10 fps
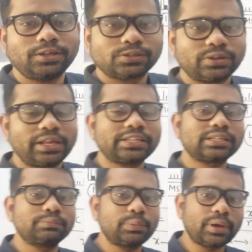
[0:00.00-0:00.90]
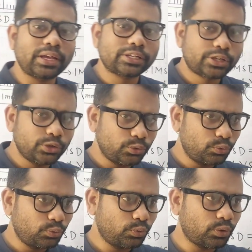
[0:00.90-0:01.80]
So in exam they may ask you
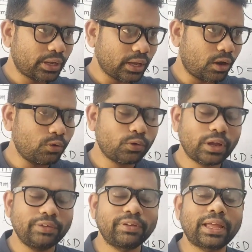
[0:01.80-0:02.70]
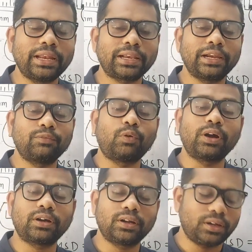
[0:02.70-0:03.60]
to how can we calculate
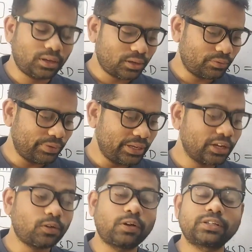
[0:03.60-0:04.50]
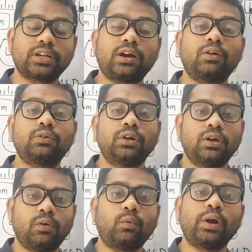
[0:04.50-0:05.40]
what vernier constant, or
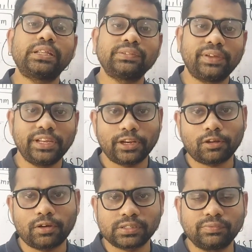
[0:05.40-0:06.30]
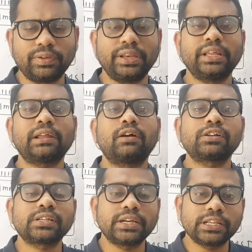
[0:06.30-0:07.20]
what is a vernier constant. Vernier
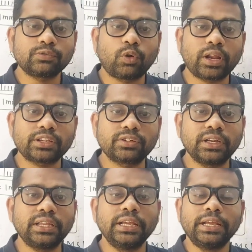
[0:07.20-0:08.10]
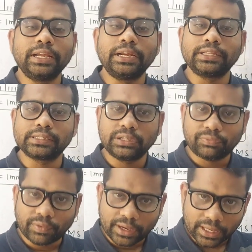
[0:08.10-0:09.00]
constant is what actually it is
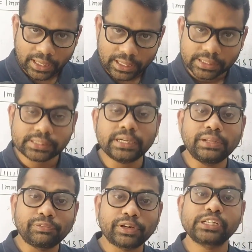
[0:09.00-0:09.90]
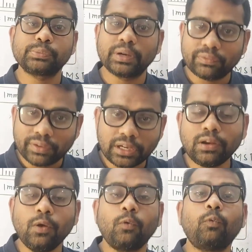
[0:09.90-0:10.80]
defined as the difference
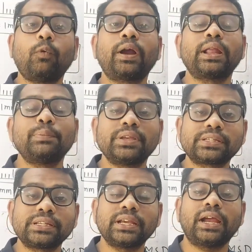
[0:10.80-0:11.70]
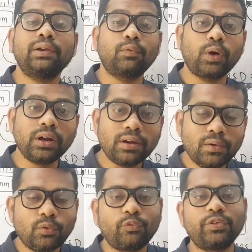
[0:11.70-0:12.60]
between one MSD and one
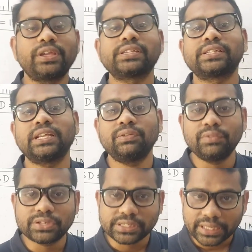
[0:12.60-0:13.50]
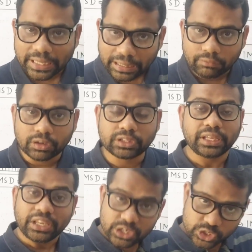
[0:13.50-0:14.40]
VSD, which is equal
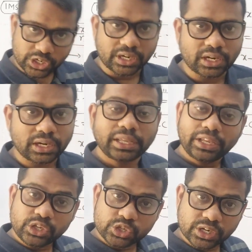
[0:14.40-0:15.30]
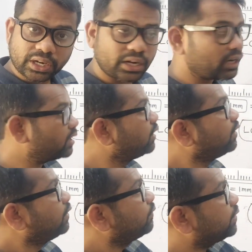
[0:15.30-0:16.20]
to in general
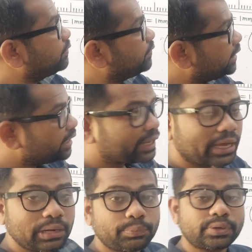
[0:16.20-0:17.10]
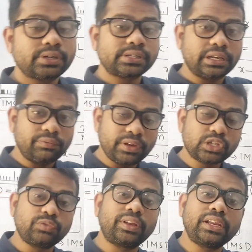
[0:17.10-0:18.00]
for a vernier calipers in
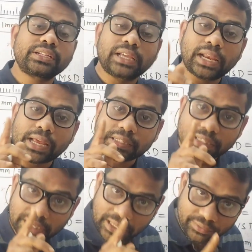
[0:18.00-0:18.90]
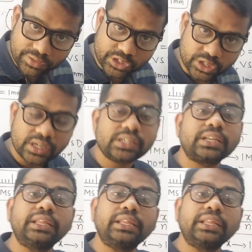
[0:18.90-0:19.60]
which vernier scale has 10 divisions.